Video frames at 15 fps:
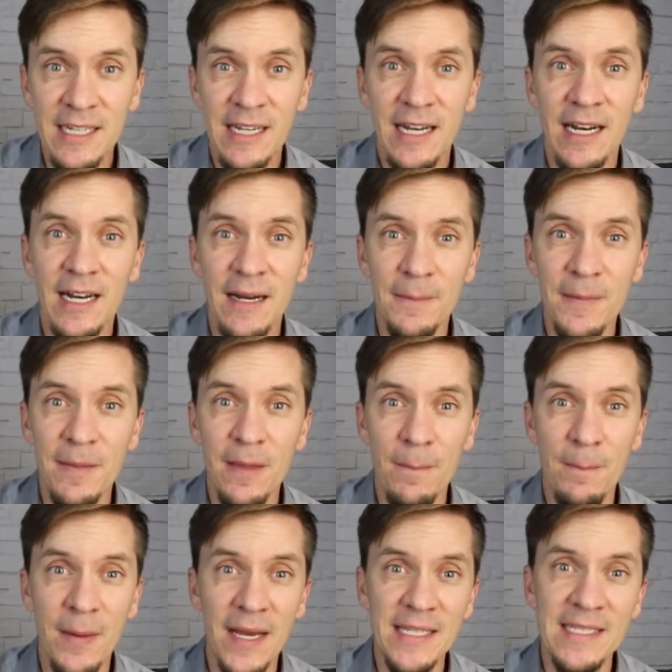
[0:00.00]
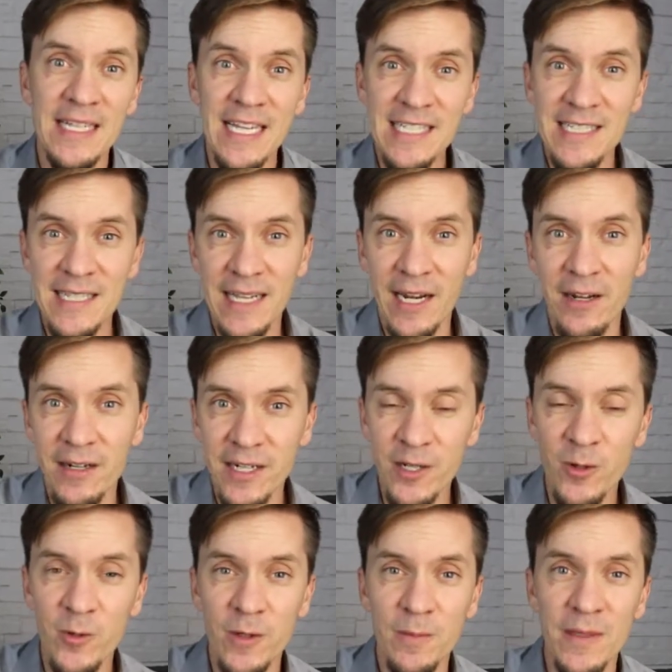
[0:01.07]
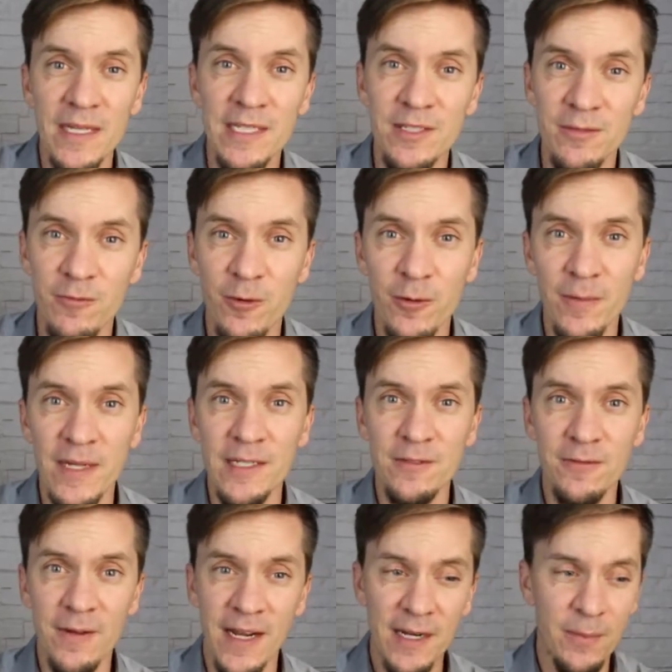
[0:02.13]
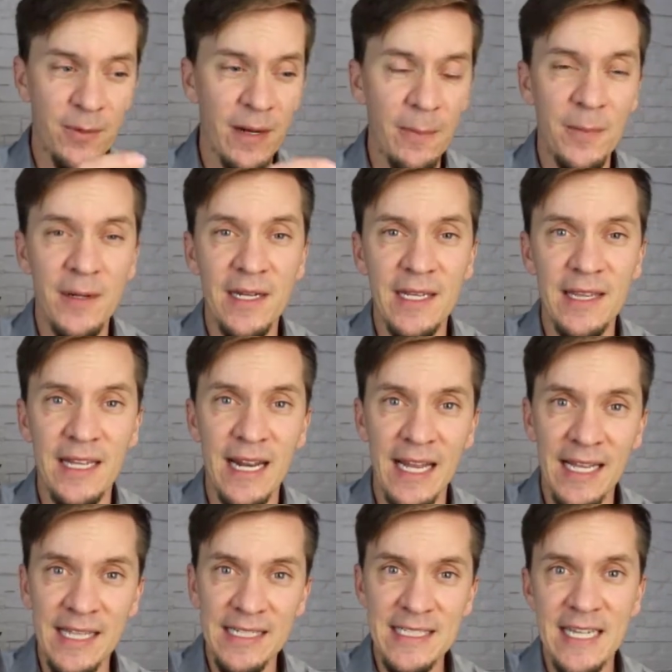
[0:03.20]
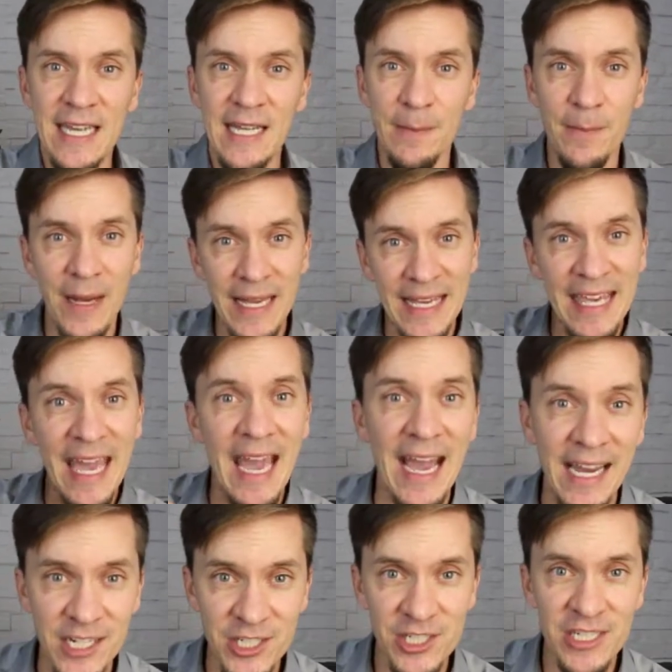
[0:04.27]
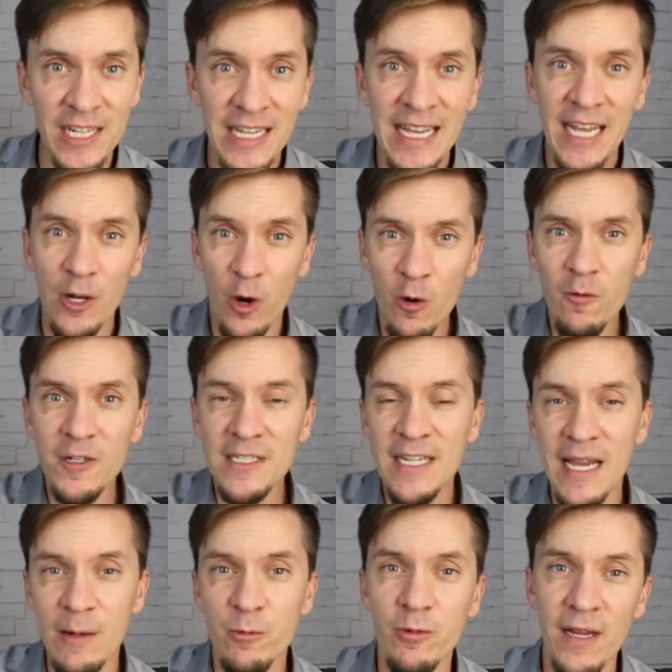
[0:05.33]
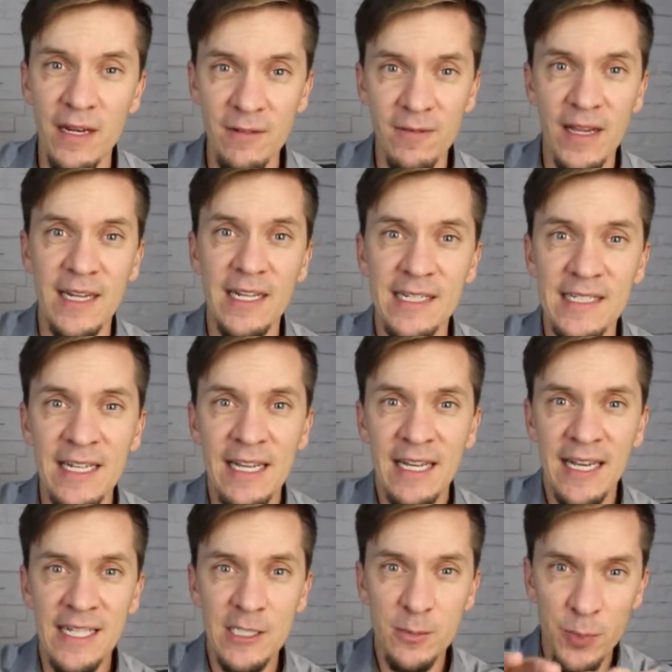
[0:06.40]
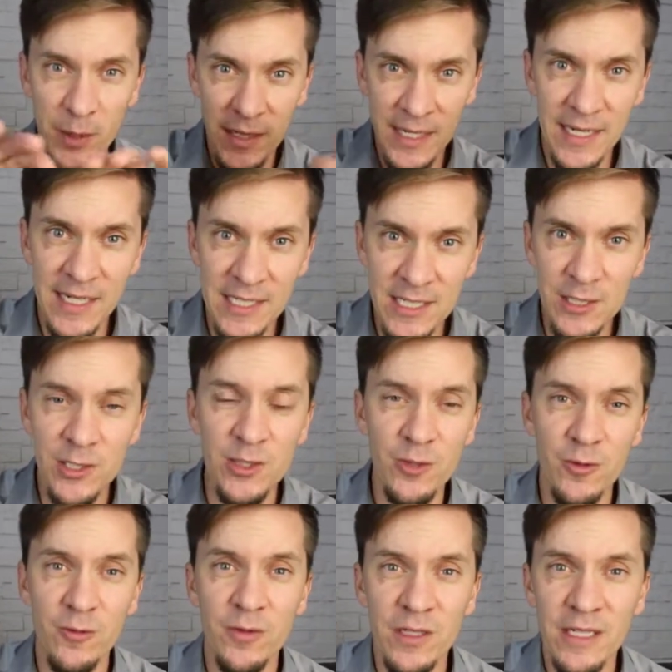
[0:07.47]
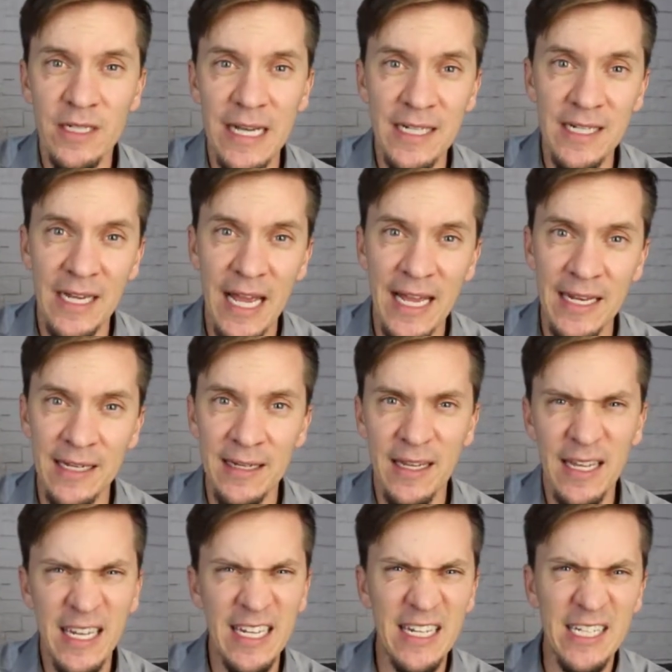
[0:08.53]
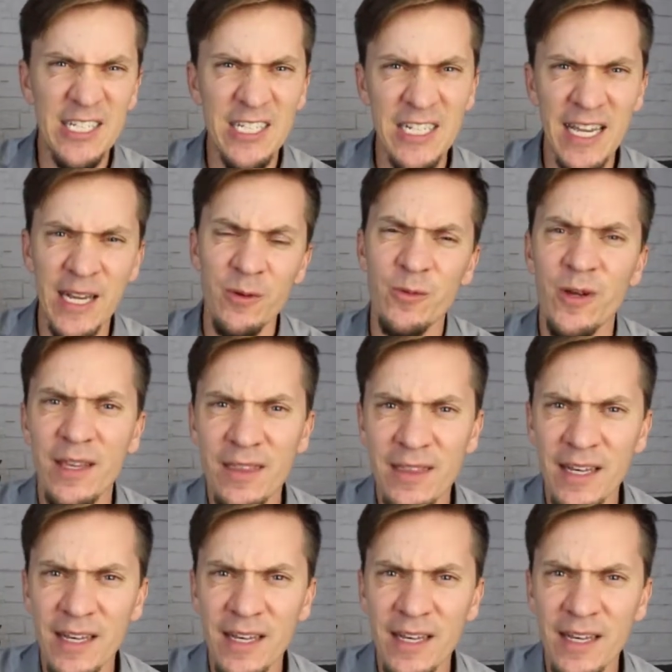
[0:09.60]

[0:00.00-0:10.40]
The best case scenario would be for me to find a property that I can take and buy cash, and over time renovate it and split it into two, and initiate with